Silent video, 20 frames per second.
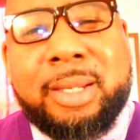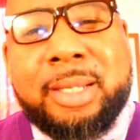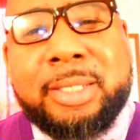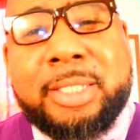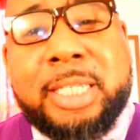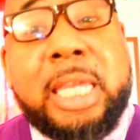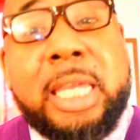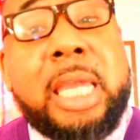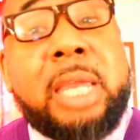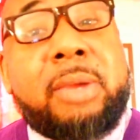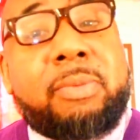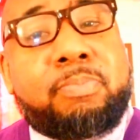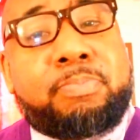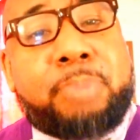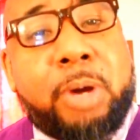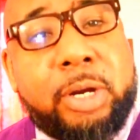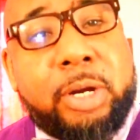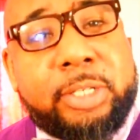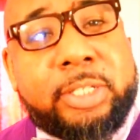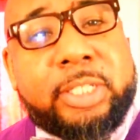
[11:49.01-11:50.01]
See,
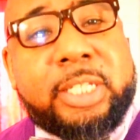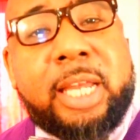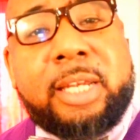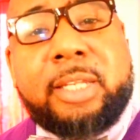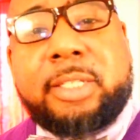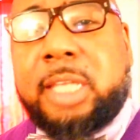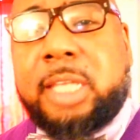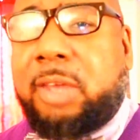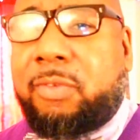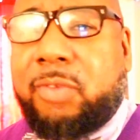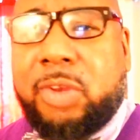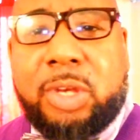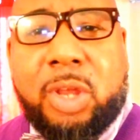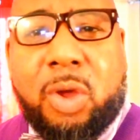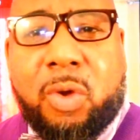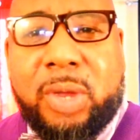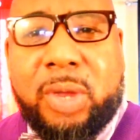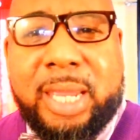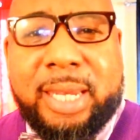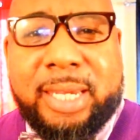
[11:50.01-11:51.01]
Bernie Sanders, even
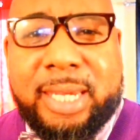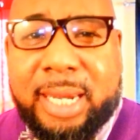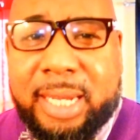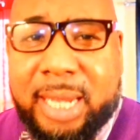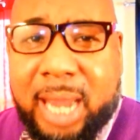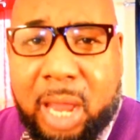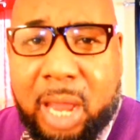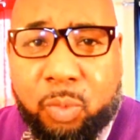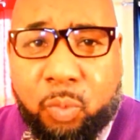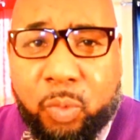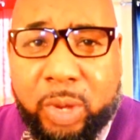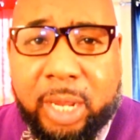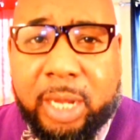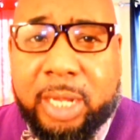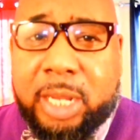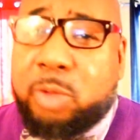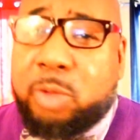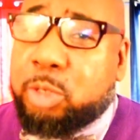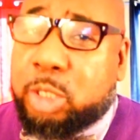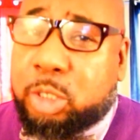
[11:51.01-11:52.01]
though he did not
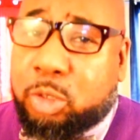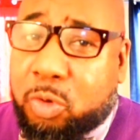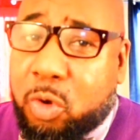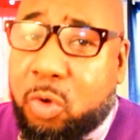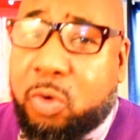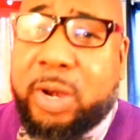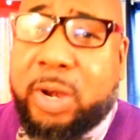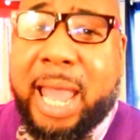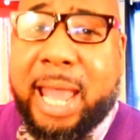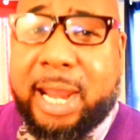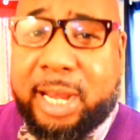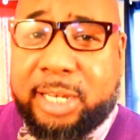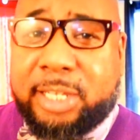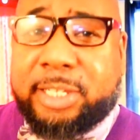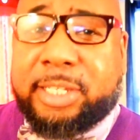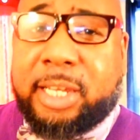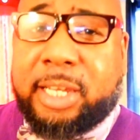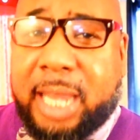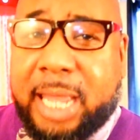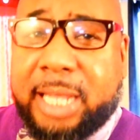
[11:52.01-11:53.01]
win, he was screwed out of
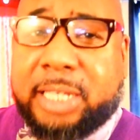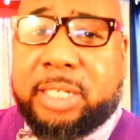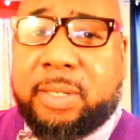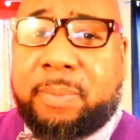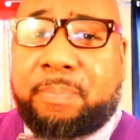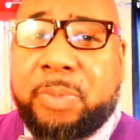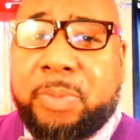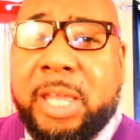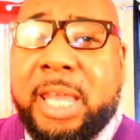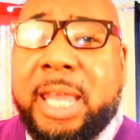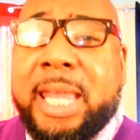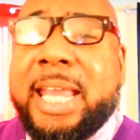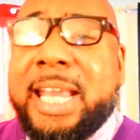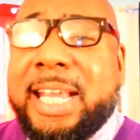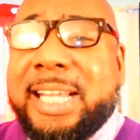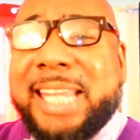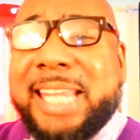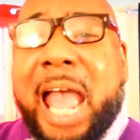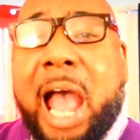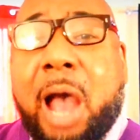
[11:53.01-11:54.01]
this election.
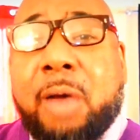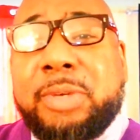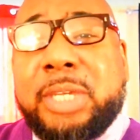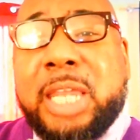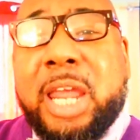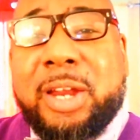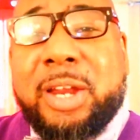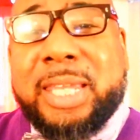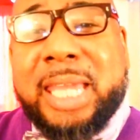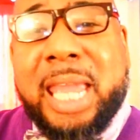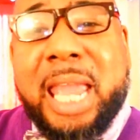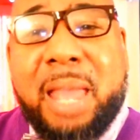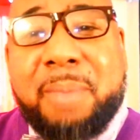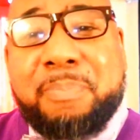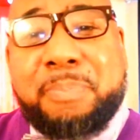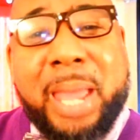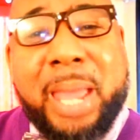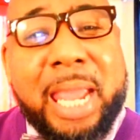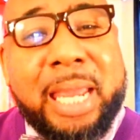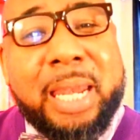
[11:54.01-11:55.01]
He's out there
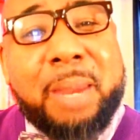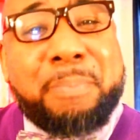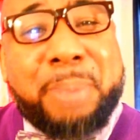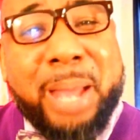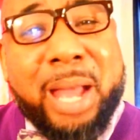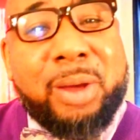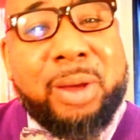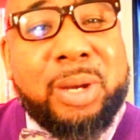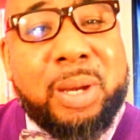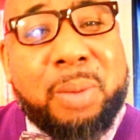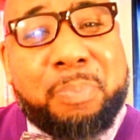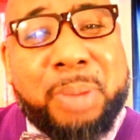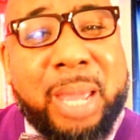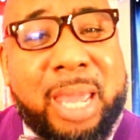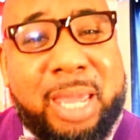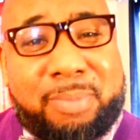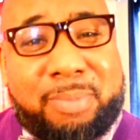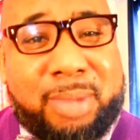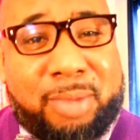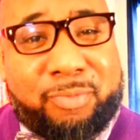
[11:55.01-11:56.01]
campaigning, pounding the
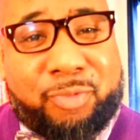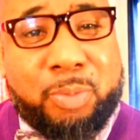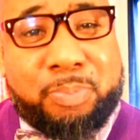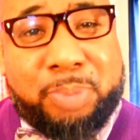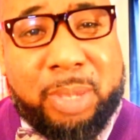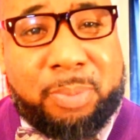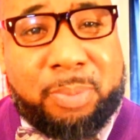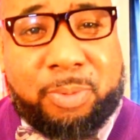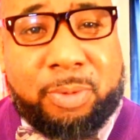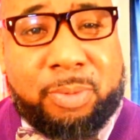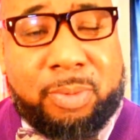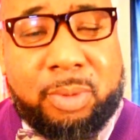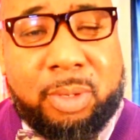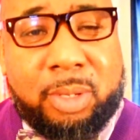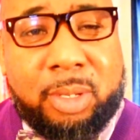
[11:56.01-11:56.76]
pavement for people.